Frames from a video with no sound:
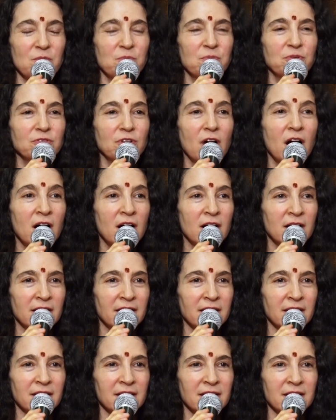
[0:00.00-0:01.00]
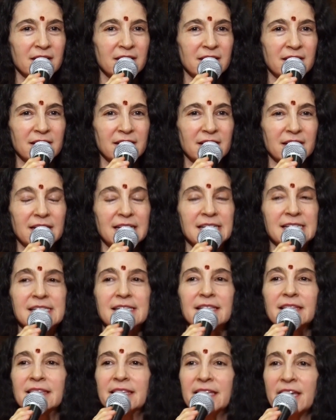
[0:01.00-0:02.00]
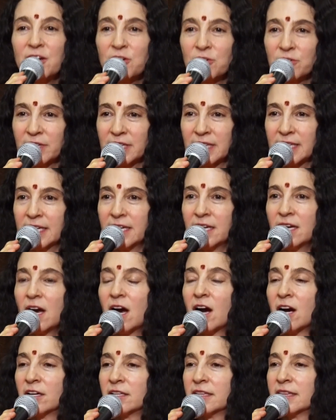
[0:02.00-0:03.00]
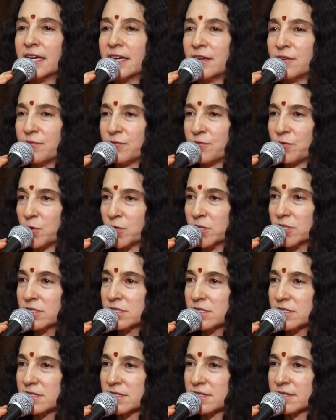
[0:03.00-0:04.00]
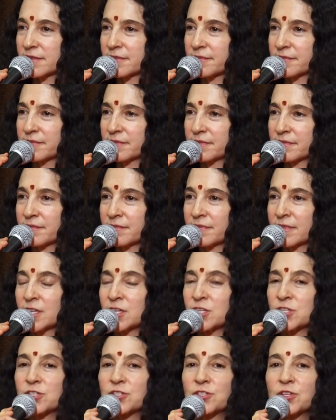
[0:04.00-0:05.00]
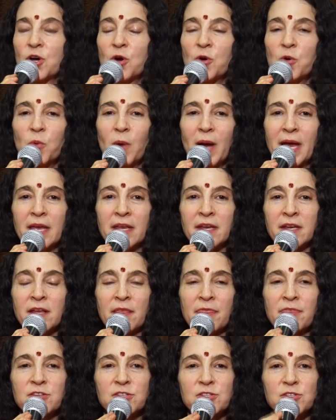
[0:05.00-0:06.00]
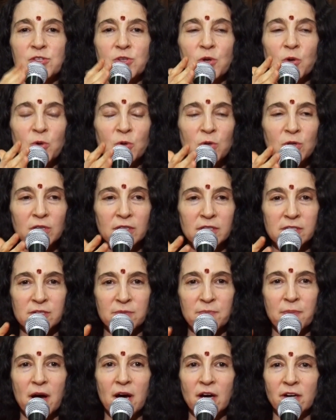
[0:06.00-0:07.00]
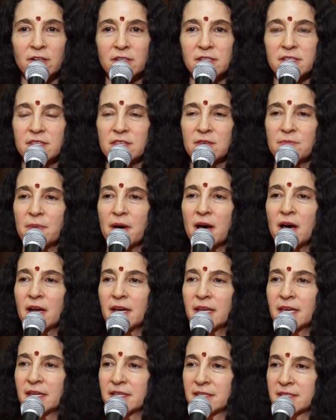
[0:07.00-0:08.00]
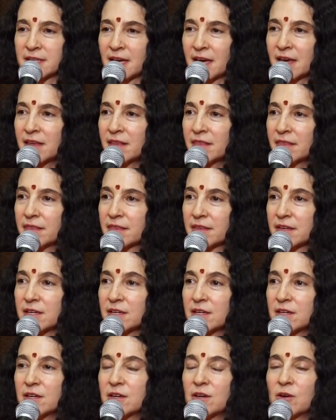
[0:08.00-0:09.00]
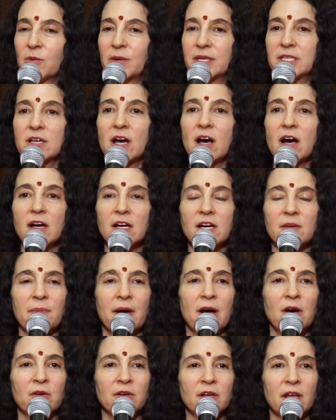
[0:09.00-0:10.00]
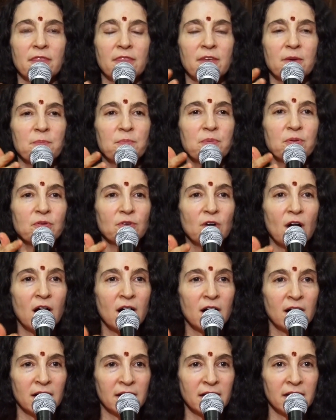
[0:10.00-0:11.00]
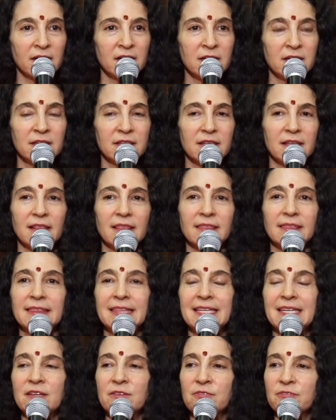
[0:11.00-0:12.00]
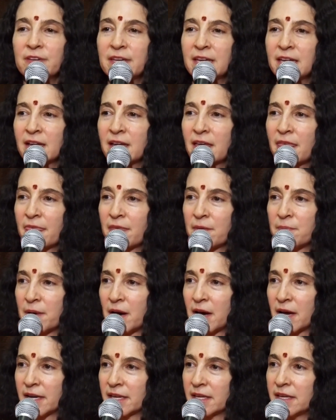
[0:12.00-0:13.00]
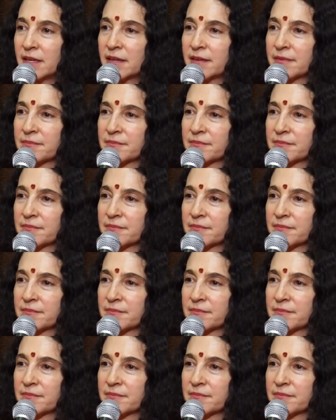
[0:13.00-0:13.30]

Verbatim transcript: Pran is literally our life force. So when the soul departs the body at death, we talk about the pran leaving the body,